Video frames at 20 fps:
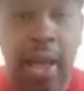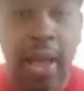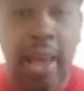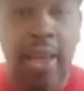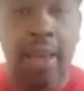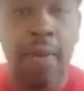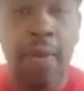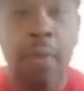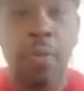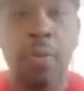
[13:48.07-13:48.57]

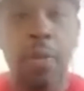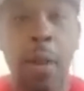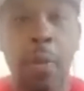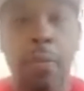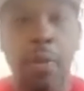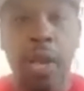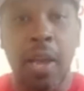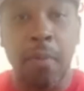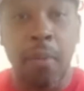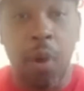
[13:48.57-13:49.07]
hey, I'm
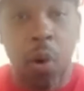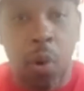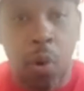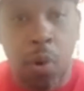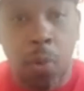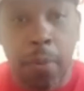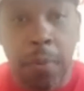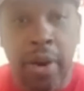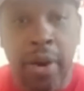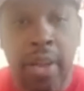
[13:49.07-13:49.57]
taking my
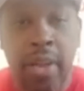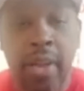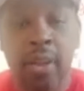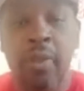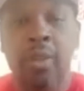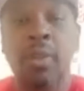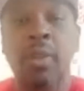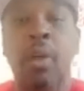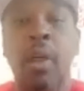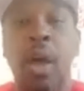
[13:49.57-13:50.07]
own
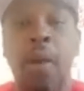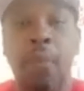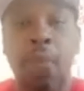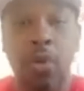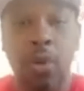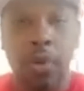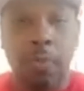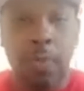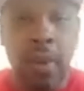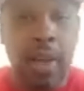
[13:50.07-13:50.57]
money. I'm
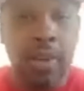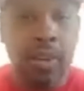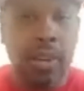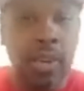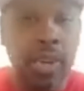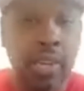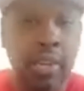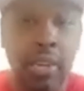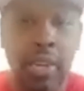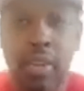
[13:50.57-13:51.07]
going to sponsor
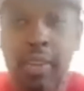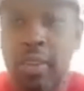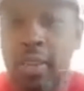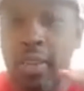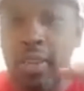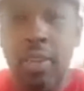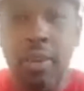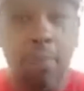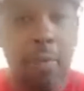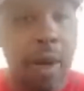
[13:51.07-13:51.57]
this, this,
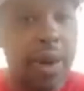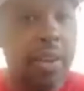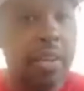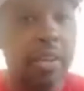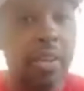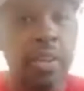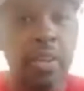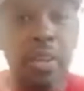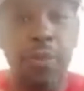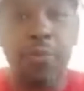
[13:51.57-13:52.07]
this, this, buy this,
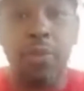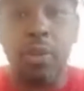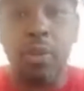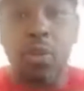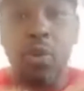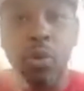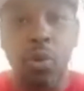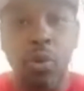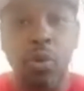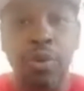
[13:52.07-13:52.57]
this, this for the
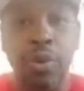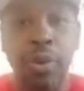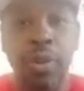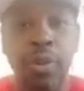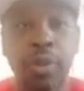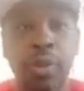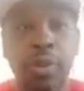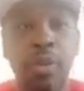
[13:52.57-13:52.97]
children.